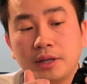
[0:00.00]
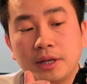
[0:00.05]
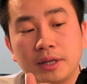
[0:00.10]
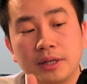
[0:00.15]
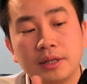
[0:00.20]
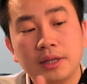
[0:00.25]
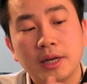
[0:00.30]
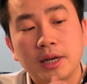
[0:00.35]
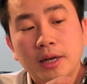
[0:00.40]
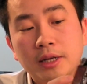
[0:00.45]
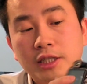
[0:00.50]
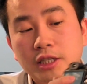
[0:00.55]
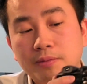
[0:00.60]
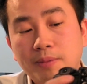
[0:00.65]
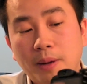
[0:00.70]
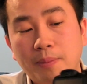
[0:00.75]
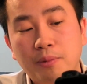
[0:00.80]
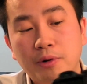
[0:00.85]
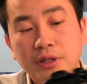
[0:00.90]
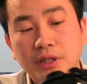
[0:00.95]
and just
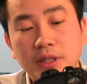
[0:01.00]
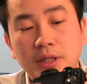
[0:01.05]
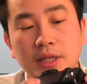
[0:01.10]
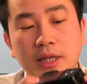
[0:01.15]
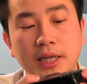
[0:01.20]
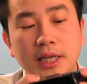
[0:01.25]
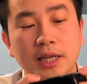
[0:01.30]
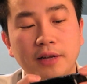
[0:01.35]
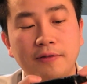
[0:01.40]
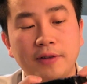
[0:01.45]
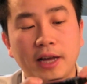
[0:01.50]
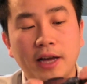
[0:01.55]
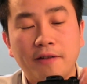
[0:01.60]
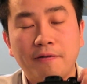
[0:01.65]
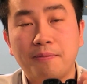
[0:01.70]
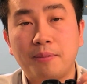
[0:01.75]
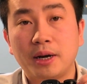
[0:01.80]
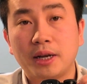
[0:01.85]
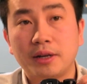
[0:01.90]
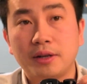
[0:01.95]
by pushing the
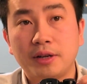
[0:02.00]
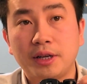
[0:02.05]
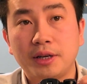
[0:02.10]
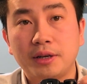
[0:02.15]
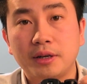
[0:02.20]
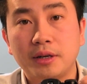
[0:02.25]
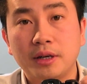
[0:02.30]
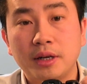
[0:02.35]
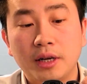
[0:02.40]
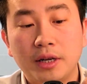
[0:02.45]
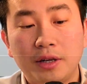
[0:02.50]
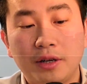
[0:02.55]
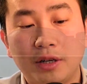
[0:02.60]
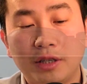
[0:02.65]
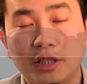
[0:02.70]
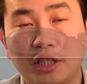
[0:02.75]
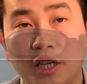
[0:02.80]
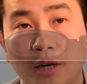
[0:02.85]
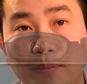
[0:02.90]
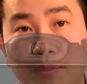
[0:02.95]
EVF button here, you
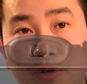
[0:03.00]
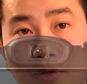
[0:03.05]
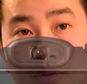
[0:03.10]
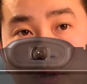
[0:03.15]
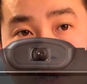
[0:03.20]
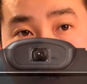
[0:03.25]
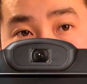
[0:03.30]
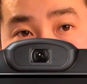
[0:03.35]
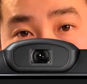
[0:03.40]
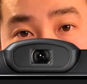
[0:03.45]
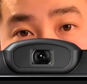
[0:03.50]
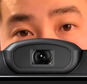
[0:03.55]
can jump between the 2